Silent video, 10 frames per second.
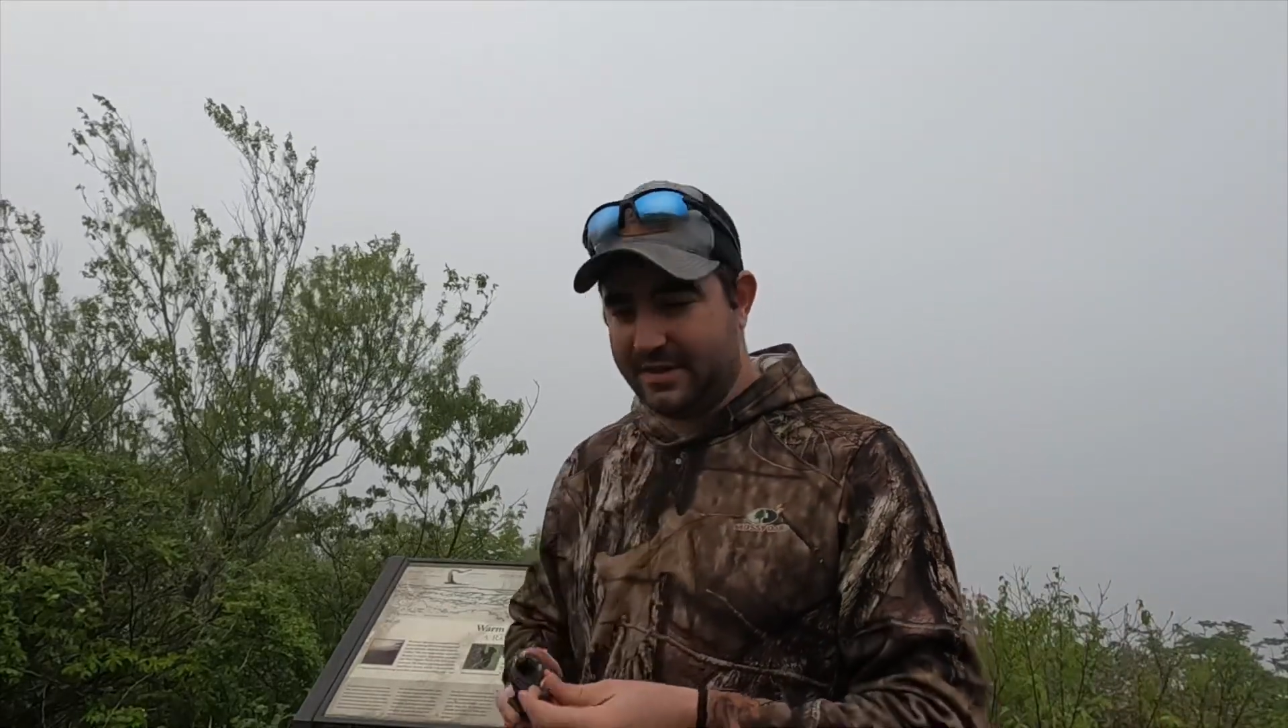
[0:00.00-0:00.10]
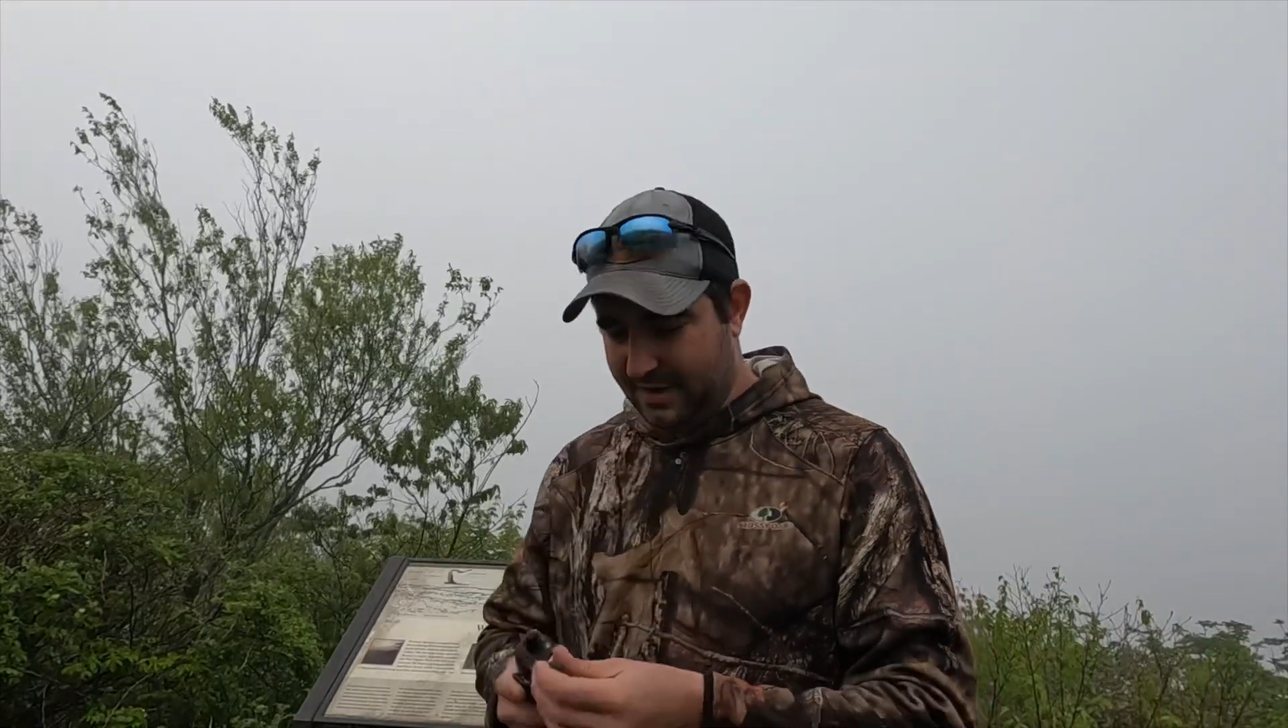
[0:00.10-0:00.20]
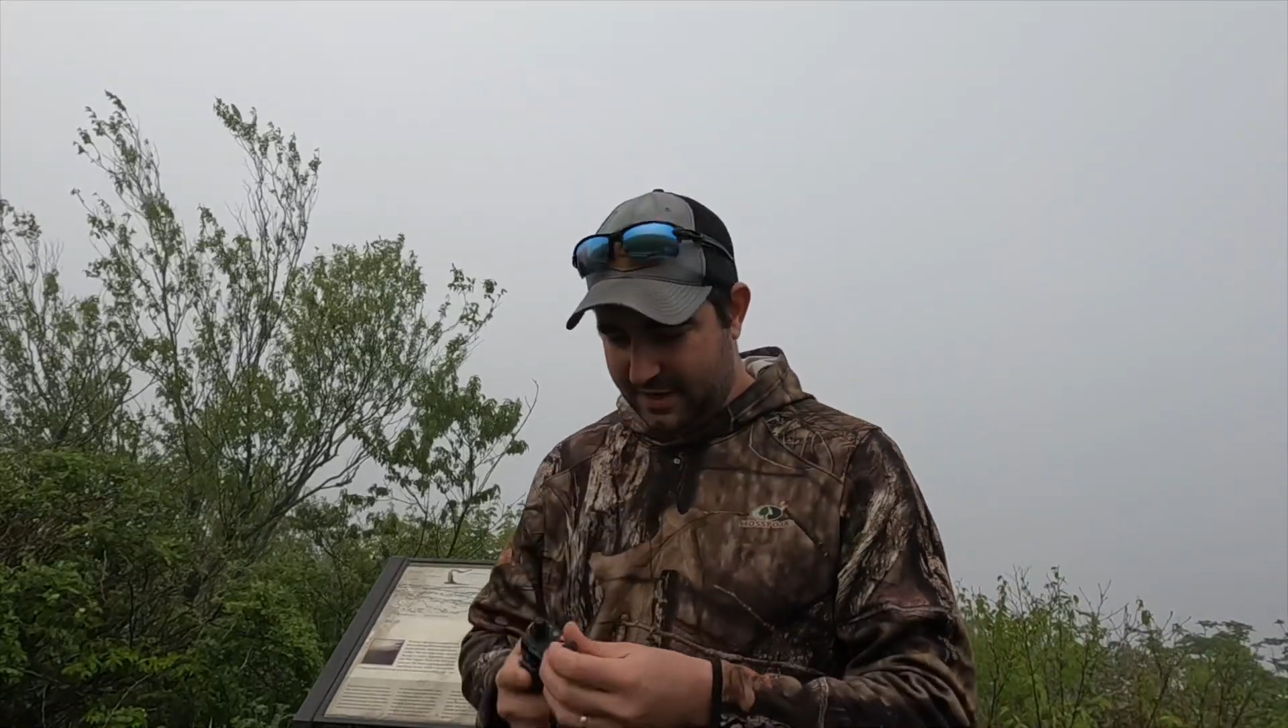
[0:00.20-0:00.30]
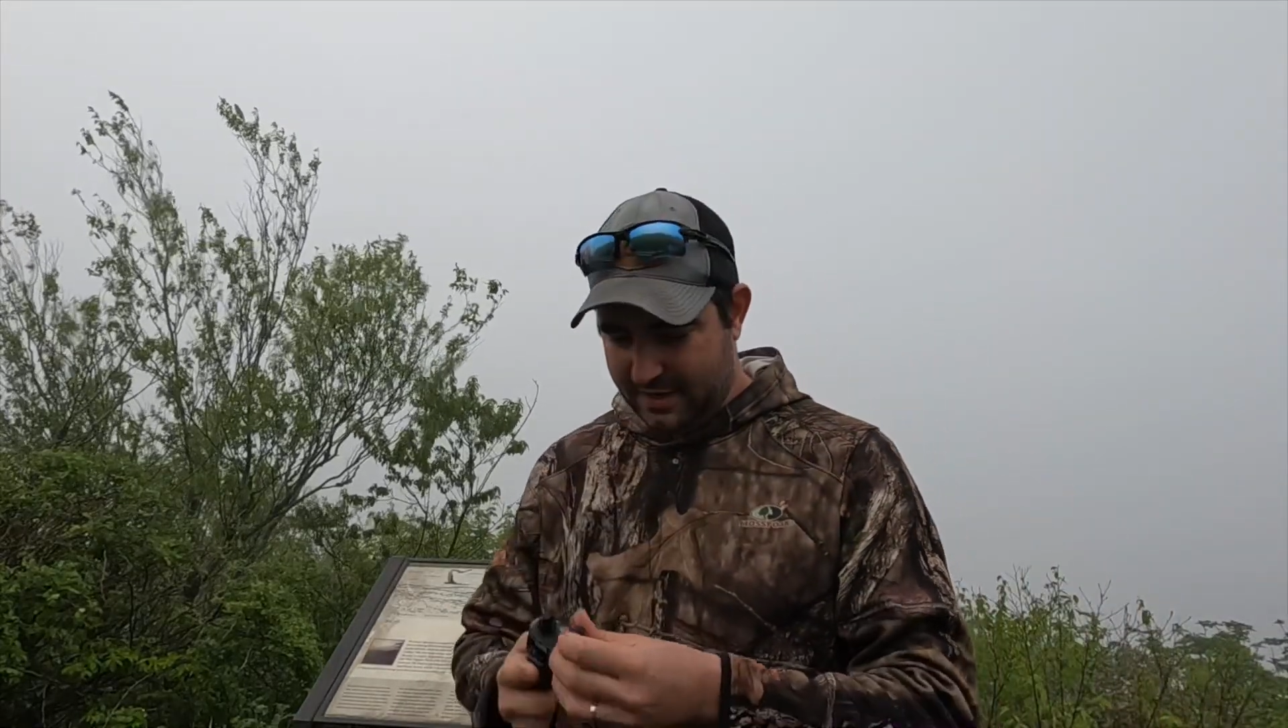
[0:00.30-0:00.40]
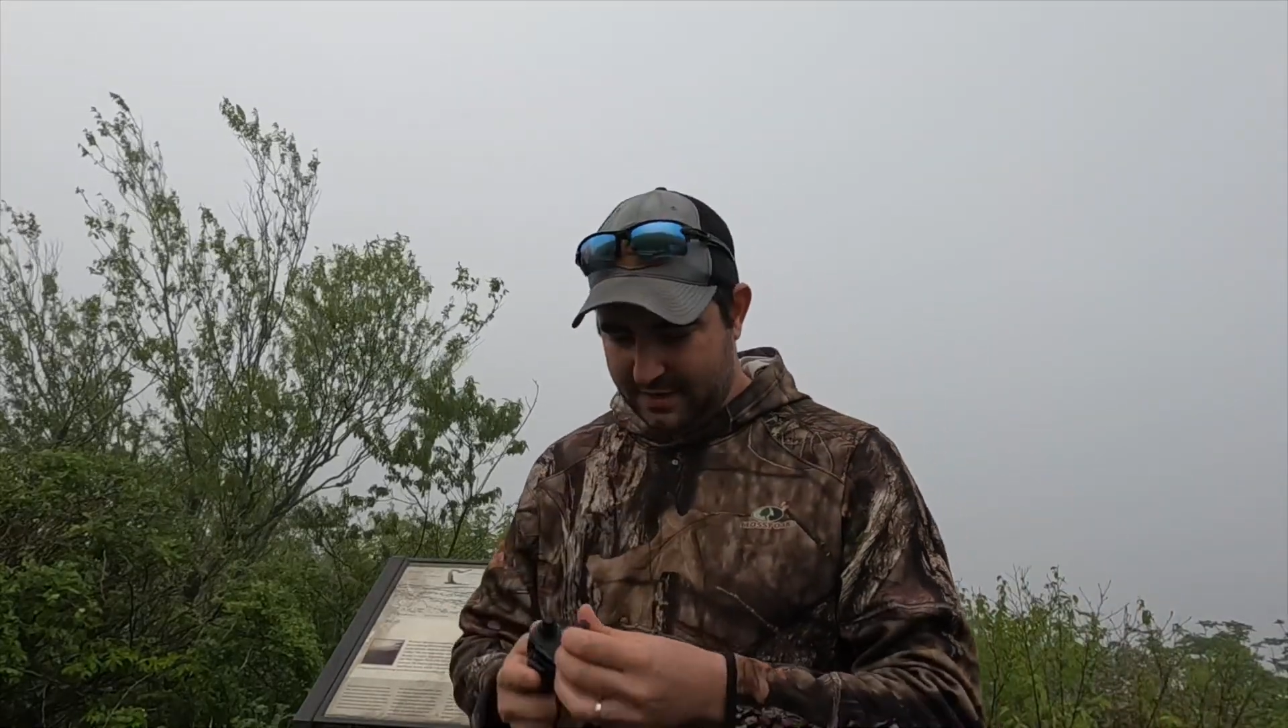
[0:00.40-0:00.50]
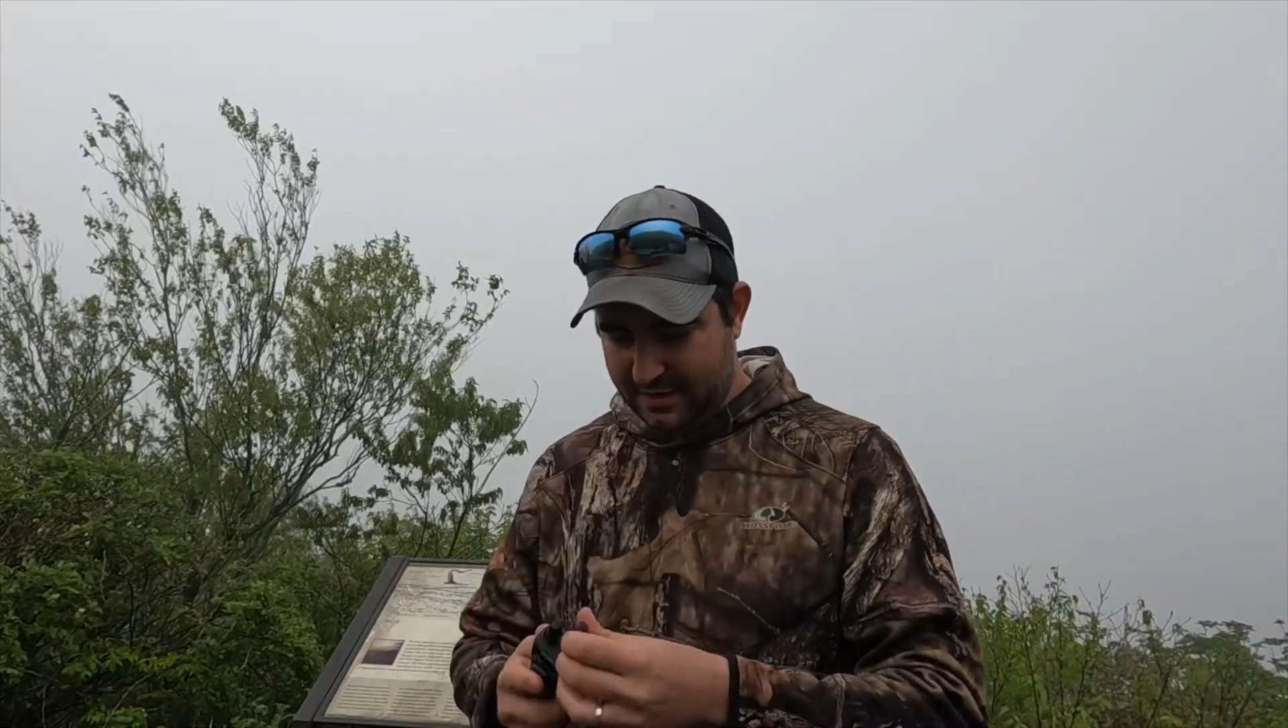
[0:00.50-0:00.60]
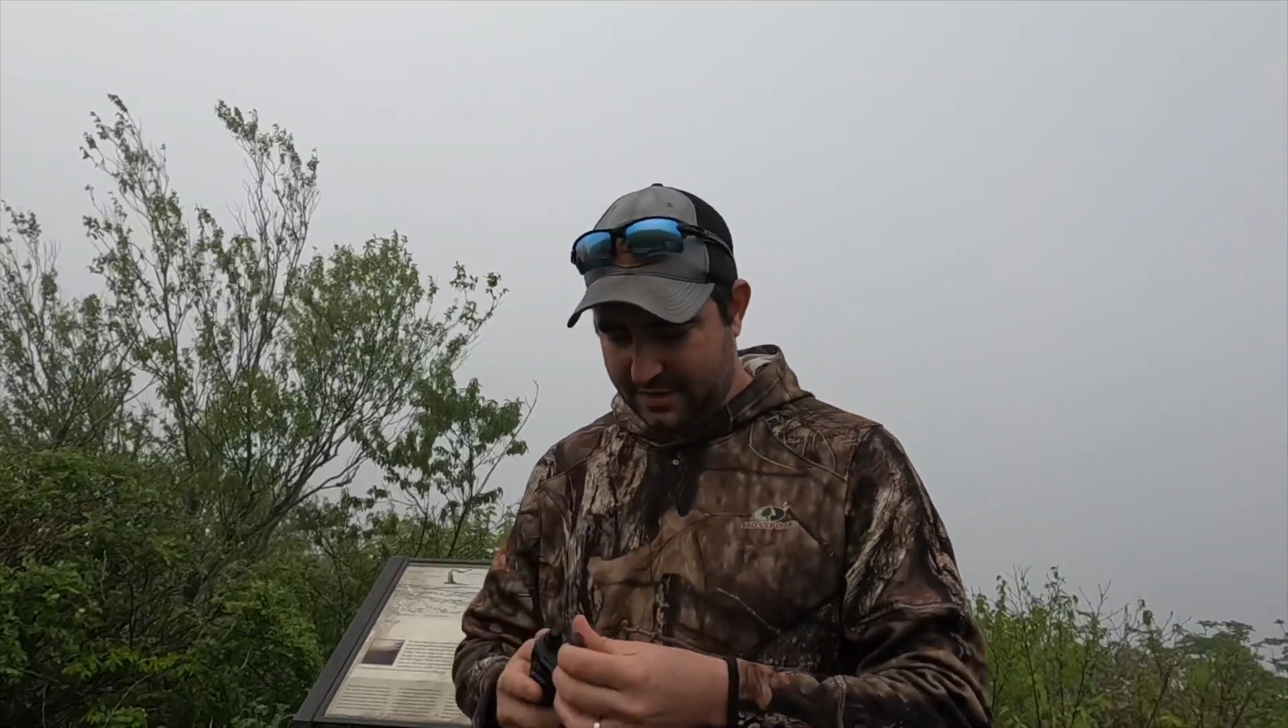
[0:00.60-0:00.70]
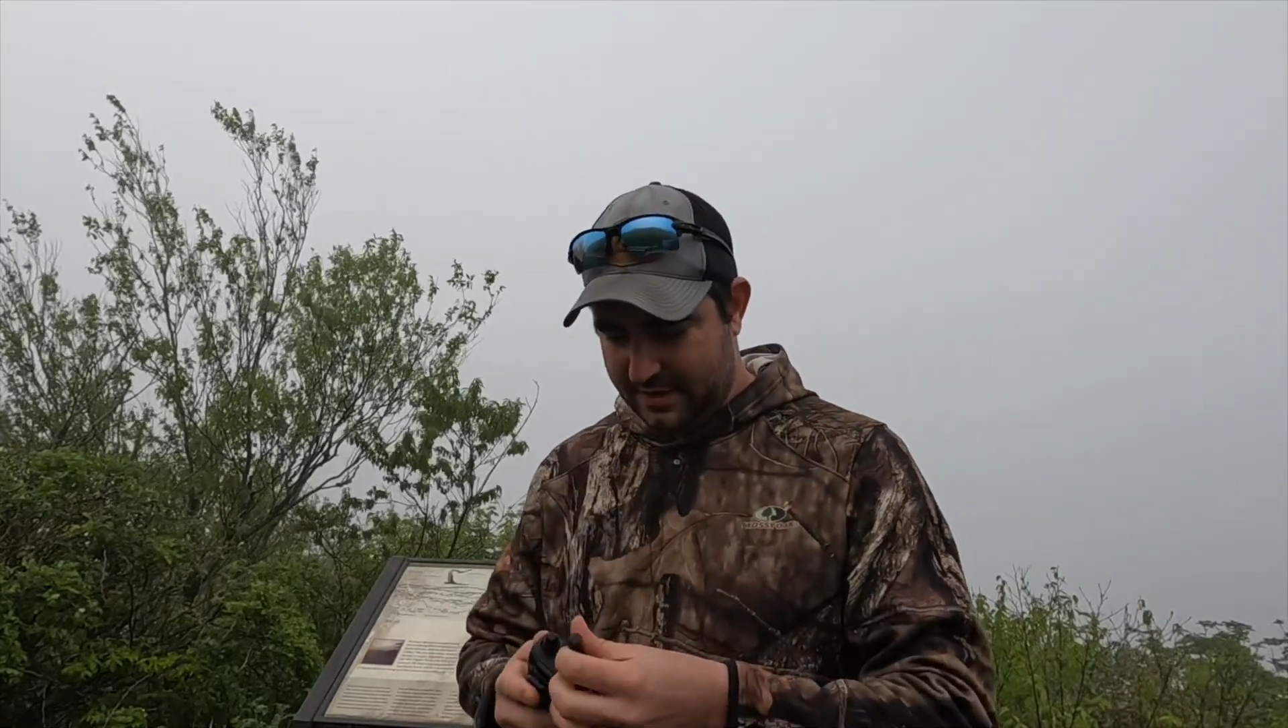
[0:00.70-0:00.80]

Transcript: today